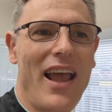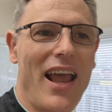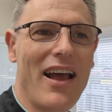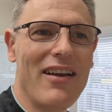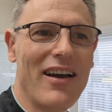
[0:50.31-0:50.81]

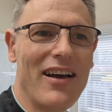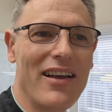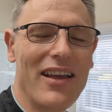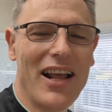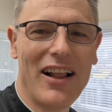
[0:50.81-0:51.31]
And
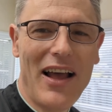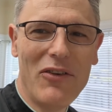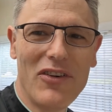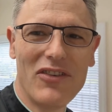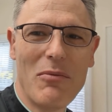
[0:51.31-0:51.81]
uh, it
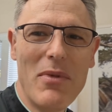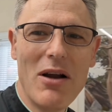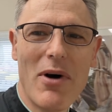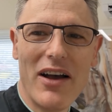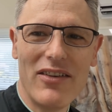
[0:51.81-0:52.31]
allows us to
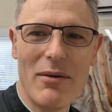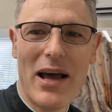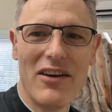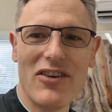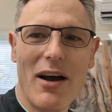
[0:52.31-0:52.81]
minimize the
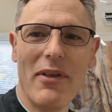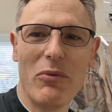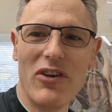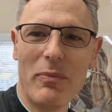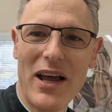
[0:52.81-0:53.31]
amount of time that
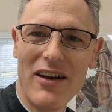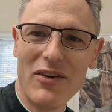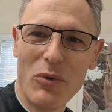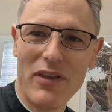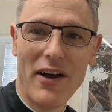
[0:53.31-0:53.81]
we spend
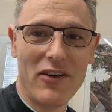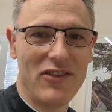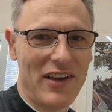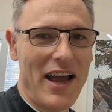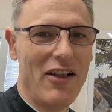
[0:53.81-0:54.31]
with our
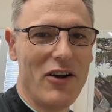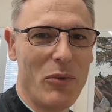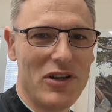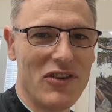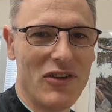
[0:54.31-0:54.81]
scaler,
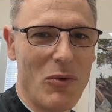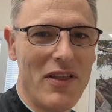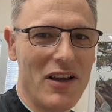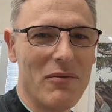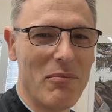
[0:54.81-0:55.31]
which is the
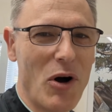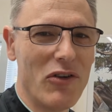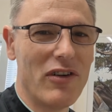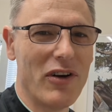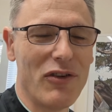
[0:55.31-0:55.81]
one that
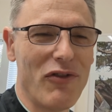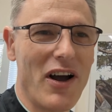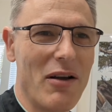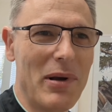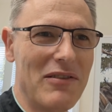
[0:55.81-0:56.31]
most of us
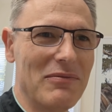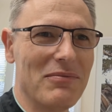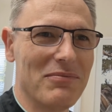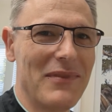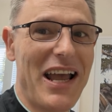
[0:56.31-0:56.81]
find a bit
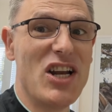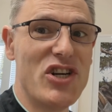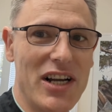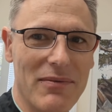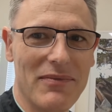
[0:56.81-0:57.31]

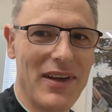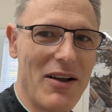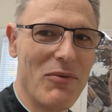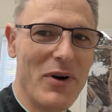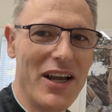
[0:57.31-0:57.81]
edgy,
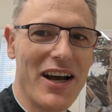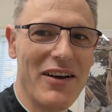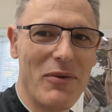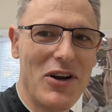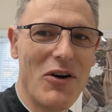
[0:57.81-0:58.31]
and we
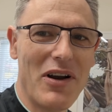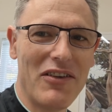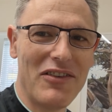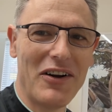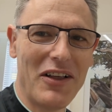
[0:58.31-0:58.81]
uh, we don't
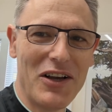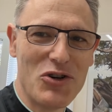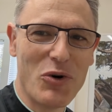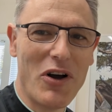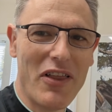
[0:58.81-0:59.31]
necessarily
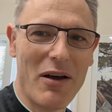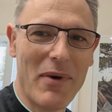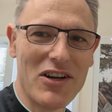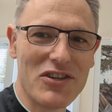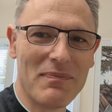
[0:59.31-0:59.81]
enjoy all that
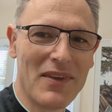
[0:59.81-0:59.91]
much.